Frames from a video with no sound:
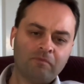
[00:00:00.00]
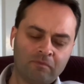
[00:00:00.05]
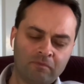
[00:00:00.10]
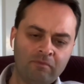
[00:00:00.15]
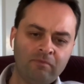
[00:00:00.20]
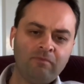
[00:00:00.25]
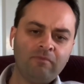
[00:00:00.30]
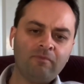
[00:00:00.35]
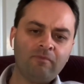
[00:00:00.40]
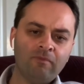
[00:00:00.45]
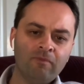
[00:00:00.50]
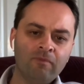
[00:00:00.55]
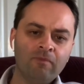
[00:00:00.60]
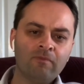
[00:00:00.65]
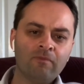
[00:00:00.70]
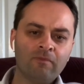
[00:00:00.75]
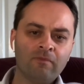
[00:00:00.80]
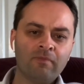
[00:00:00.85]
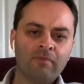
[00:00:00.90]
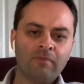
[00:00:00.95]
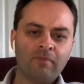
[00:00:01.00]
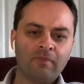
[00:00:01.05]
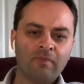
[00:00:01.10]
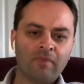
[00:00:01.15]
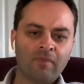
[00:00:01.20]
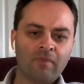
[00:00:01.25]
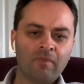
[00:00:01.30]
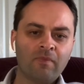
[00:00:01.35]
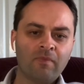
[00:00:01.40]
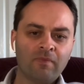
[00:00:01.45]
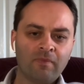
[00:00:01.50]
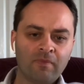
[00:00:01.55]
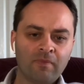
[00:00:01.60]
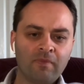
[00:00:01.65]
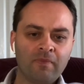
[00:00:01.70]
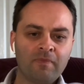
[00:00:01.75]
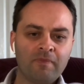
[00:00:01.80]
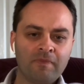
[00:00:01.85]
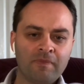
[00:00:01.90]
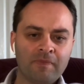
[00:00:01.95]

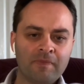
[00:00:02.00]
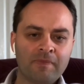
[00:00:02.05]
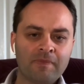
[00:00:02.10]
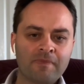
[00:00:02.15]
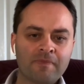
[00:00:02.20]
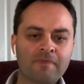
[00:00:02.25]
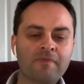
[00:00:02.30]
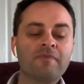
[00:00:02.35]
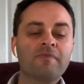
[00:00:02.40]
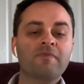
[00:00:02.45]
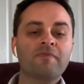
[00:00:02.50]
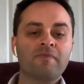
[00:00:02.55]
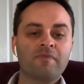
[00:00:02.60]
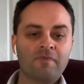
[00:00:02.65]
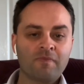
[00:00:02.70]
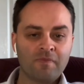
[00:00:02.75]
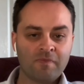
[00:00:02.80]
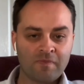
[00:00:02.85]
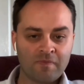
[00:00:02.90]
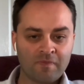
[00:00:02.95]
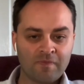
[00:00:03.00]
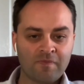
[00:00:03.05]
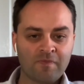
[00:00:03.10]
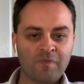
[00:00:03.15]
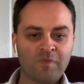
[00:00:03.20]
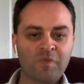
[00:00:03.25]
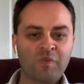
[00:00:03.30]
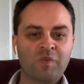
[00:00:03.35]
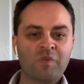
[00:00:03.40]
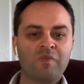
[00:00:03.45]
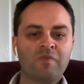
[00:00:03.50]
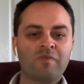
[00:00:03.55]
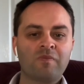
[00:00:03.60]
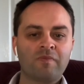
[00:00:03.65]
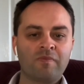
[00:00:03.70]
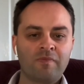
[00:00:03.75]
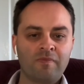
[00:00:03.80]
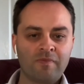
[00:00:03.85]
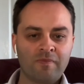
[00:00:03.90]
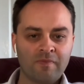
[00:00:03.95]

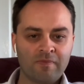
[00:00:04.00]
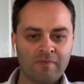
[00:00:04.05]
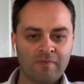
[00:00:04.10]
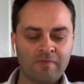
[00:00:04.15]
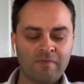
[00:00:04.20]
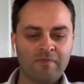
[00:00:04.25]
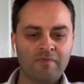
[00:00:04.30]
No words are spoken by the person on screen.